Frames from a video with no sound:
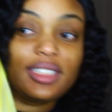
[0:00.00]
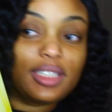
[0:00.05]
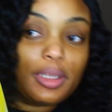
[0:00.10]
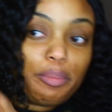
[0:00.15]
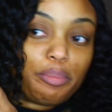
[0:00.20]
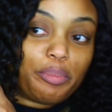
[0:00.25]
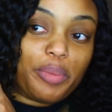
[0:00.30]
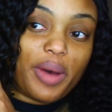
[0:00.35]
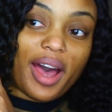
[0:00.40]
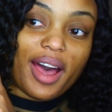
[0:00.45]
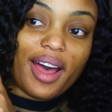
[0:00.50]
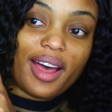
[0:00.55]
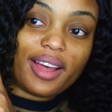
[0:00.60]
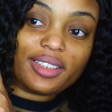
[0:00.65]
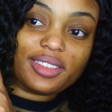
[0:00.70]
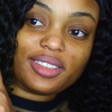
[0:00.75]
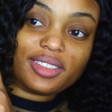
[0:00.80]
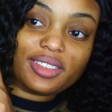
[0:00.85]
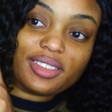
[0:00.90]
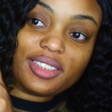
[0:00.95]
the
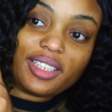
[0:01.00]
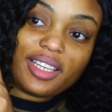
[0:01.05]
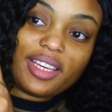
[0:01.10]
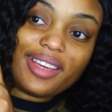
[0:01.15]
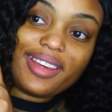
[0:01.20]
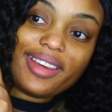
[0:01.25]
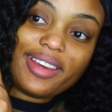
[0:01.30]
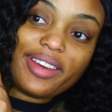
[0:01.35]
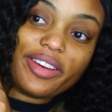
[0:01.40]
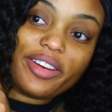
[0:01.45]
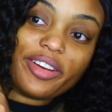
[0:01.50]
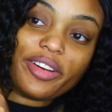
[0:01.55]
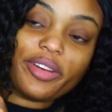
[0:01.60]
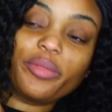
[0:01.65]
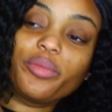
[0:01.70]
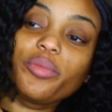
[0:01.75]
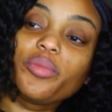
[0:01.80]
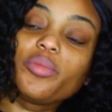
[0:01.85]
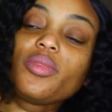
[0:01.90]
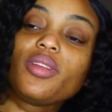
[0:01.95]
box
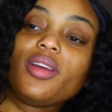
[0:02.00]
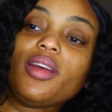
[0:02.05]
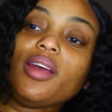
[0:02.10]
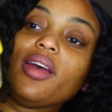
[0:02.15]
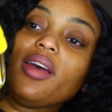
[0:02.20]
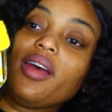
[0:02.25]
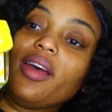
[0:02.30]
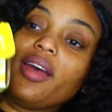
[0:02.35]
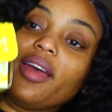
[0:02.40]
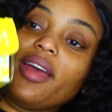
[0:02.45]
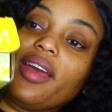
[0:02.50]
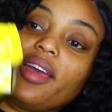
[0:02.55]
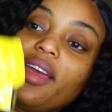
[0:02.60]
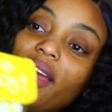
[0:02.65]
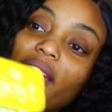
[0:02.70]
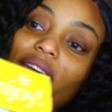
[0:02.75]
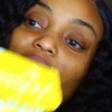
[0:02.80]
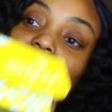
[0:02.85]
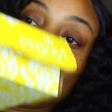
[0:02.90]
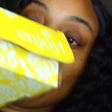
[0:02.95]
here,
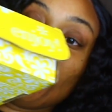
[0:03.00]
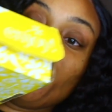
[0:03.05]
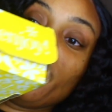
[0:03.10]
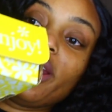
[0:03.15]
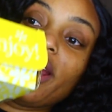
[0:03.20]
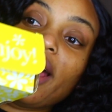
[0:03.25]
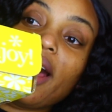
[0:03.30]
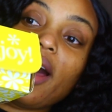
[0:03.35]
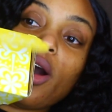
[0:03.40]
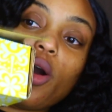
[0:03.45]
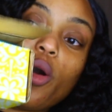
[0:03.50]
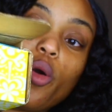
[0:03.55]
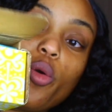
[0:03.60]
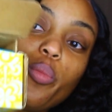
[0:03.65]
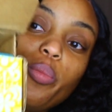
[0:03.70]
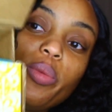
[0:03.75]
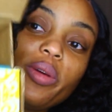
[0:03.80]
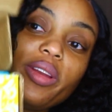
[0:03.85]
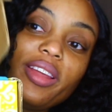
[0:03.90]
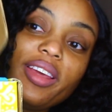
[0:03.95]
and when I
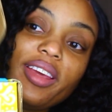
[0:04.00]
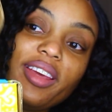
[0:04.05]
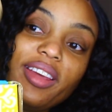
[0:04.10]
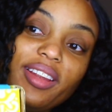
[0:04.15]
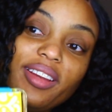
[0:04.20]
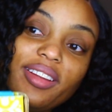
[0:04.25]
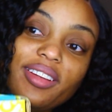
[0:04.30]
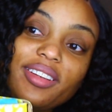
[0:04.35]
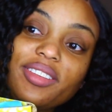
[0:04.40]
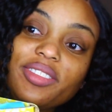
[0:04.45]
open it,